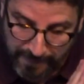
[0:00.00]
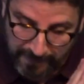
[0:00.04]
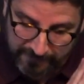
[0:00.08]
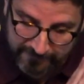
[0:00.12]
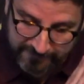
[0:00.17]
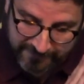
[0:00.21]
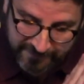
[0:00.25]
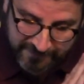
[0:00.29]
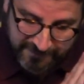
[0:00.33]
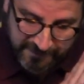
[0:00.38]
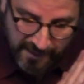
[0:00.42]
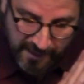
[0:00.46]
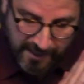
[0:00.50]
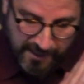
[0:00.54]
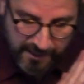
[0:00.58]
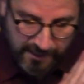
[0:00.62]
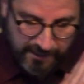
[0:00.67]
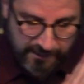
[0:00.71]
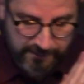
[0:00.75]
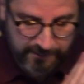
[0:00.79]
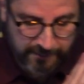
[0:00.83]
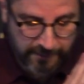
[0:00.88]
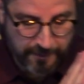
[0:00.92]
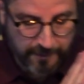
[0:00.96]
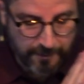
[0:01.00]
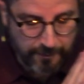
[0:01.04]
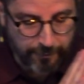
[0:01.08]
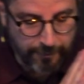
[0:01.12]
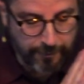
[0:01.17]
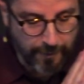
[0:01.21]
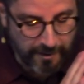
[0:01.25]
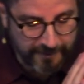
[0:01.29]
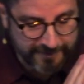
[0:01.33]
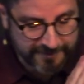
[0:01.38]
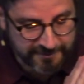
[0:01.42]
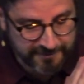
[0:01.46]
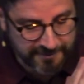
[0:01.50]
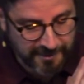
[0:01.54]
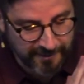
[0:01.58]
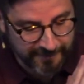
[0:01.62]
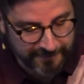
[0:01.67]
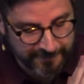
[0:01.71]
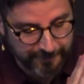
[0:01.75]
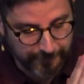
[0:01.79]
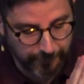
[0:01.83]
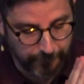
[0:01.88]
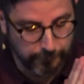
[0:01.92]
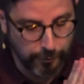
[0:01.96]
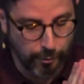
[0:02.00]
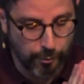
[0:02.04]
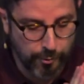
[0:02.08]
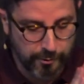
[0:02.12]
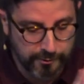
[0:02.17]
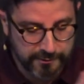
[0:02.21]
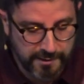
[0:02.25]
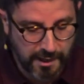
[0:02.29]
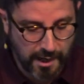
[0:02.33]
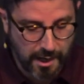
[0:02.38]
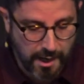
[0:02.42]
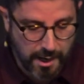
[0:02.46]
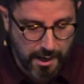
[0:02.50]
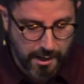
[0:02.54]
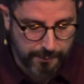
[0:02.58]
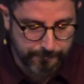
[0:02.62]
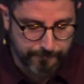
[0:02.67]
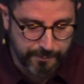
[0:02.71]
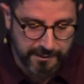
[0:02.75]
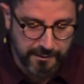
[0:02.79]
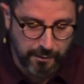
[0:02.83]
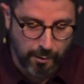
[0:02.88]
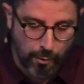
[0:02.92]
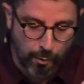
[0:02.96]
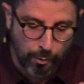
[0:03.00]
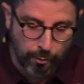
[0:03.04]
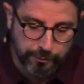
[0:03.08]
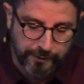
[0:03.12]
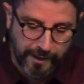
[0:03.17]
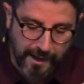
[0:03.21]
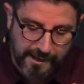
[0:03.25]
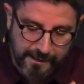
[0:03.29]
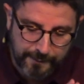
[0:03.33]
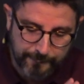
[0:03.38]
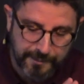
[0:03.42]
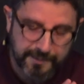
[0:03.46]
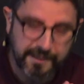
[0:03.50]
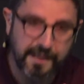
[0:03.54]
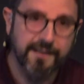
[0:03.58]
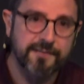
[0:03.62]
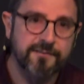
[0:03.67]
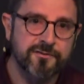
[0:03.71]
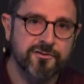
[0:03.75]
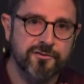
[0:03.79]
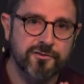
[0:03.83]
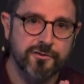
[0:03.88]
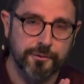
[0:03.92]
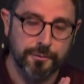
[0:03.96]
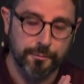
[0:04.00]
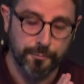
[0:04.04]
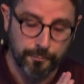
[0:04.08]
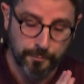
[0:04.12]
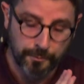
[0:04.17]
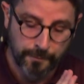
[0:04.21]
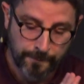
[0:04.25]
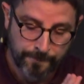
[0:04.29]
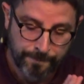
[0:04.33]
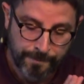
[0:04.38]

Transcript: and say, Thus says the Lord God, Behold, I am against you.